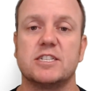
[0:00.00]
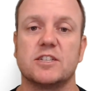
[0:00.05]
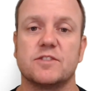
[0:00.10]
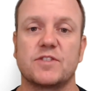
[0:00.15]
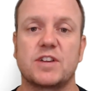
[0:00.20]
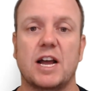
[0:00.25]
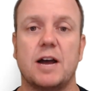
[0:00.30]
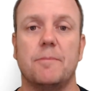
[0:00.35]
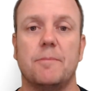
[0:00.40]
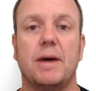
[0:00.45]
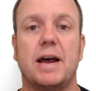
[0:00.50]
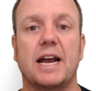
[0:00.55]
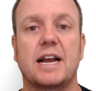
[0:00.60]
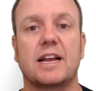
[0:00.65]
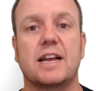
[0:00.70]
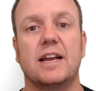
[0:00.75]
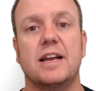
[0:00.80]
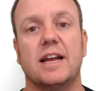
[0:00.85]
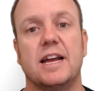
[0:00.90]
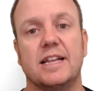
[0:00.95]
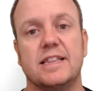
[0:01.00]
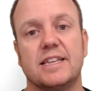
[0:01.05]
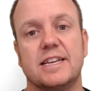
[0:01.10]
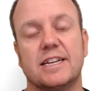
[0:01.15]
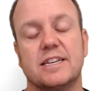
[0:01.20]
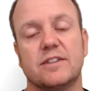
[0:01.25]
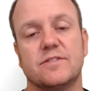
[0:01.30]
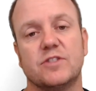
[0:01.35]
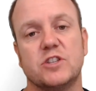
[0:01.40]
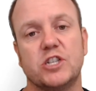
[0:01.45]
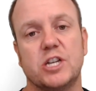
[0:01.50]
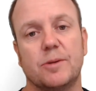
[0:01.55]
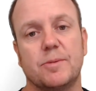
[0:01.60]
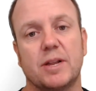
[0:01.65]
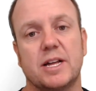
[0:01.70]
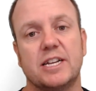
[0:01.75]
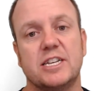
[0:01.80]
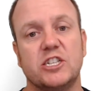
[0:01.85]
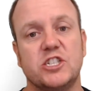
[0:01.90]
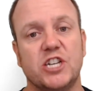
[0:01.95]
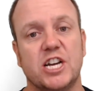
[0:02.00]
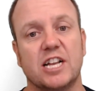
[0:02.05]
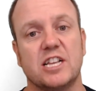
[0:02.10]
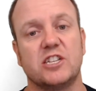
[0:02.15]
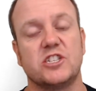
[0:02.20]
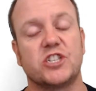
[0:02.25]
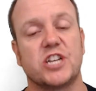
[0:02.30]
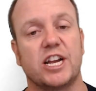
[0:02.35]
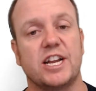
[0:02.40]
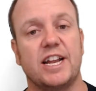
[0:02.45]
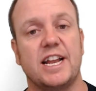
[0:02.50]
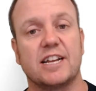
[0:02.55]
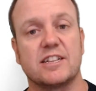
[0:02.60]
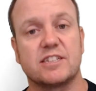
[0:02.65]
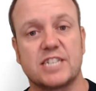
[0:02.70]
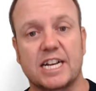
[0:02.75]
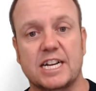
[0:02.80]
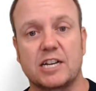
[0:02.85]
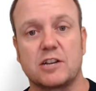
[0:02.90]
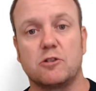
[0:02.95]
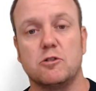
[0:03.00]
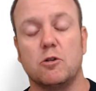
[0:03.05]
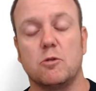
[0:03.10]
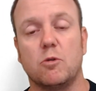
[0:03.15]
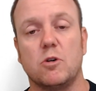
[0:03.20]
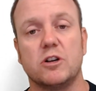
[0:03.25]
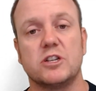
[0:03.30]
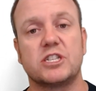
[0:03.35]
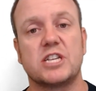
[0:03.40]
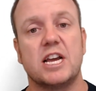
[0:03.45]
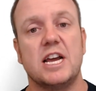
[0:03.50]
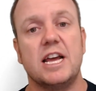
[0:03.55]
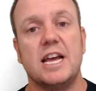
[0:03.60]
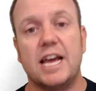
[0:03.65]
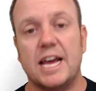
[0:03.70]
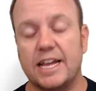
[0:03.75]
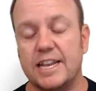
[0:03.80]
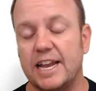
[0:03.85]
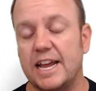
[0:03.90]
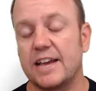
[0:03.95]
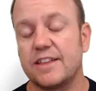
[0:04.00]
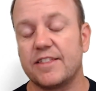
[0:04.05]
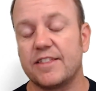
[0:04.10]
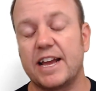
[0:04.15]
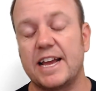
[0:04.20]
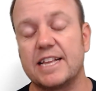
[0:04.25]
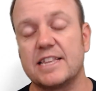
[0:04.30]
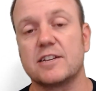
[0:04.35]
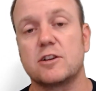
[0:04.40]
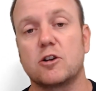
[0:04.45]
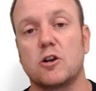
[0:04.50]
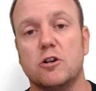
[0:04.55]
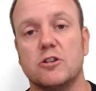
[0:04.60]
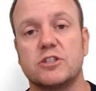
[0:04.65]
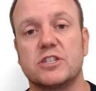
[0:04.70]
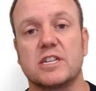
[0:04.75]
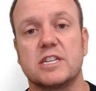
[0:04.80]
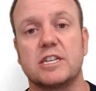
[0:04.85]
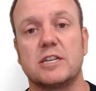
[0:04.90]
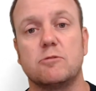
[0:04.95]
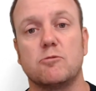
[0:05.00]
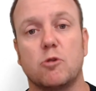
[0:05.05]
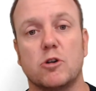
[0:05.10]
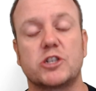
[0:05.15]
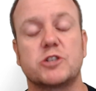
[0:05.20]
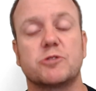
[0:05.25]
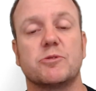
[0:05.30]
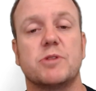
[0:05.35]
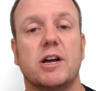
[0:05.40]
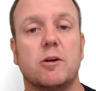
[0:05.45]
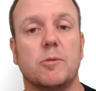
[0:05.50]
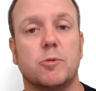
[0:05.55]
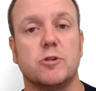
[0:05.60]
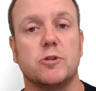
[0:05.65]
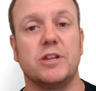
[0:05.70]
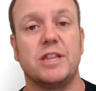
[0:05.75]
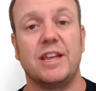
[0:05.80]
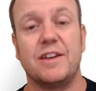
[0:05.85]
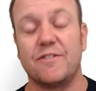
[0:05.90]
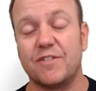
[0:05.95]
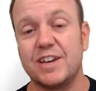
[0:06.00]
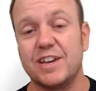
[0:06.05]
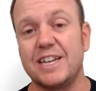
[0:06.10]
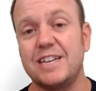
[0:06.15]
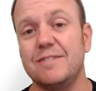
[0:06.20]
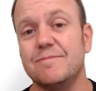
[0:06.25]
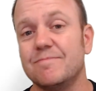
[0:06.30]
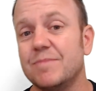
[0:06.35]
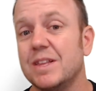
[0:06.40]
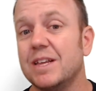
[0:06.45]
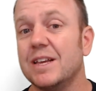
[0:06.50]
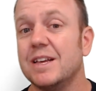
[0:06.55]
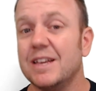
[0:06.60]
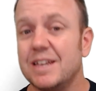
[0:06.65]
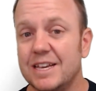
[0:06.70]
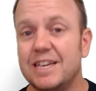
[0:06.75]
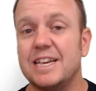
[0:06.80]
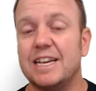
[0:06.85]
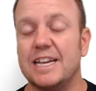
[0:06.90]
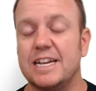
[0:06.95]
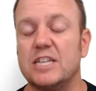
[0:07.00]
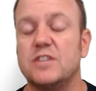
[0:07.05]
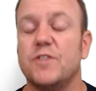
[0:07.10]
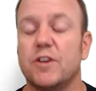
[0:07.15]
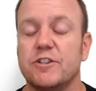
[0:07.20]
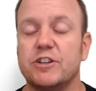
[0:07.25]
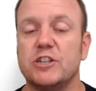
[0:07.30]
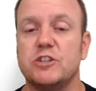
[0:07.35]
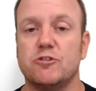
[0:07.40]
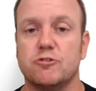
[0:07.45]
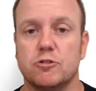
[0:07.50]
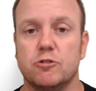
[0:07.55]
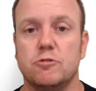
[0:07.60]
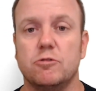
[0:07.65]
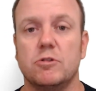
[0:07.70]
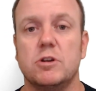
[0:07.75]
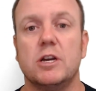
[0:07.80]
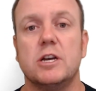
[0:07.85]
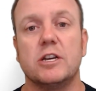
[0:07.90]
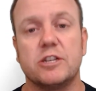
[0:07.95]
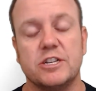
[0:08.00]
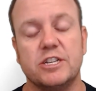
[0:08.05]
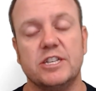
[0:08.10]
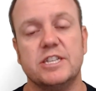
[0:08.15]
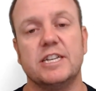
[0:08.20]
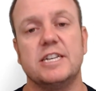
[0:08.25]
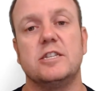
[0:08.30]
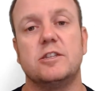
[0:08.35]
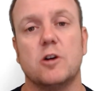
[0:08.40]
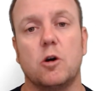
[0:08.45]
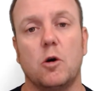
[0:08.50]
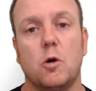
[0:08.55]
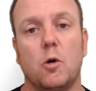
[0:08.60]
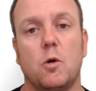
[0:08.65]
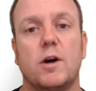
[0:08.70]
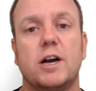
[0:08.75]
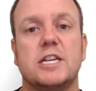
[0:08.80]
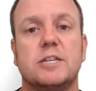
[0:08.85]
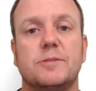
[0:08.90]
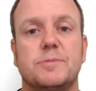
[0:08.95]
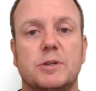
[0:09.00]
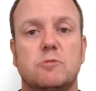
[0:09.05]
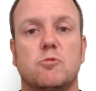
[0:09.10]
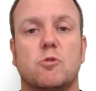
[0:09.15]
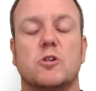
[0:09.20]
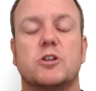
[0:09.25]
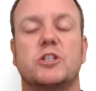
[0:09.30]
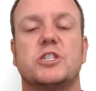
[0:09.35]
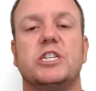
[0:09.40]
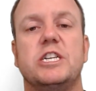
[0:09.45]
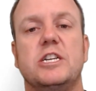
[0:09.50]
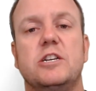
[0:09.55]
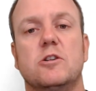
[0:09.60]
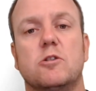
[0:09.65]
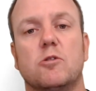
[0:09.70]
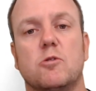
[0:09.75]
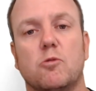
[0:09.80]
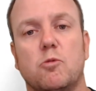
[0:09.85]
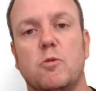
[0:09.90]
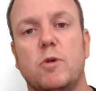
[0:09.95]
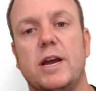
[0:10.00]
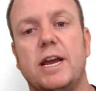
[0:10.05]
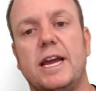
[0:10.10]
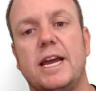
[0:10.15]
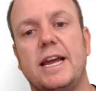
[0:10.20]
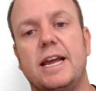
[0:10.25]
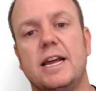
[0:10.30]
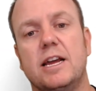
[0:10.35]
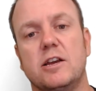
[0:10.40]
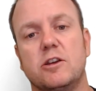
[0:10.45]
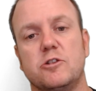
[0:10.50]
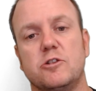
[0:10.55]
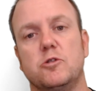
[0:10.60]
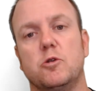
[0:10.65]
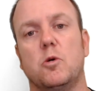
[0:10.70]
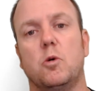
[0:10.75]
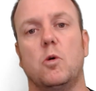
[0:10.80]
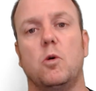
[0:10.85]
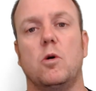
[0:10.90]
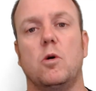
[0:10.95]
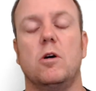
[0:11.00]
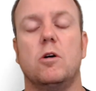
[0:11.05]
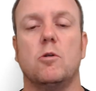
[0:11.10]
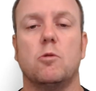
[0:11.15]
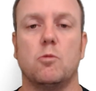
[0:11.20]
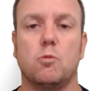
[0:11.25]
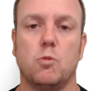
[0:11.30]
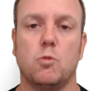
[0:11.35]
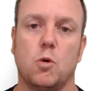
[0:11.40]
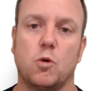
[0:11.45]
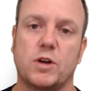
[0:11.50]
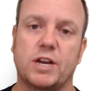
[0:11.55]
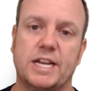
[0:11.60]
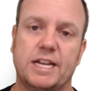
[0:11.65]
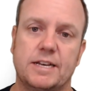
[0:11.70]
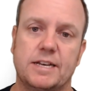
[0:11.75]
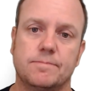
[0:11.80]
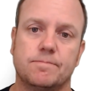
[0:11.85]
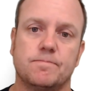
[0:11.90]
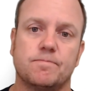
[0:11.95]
have come back at the end of the Jabulani Challenge saying how technical it was and how they had to constantly watch where they were putting their feet. It's very true. You need to always be watching where you're walking.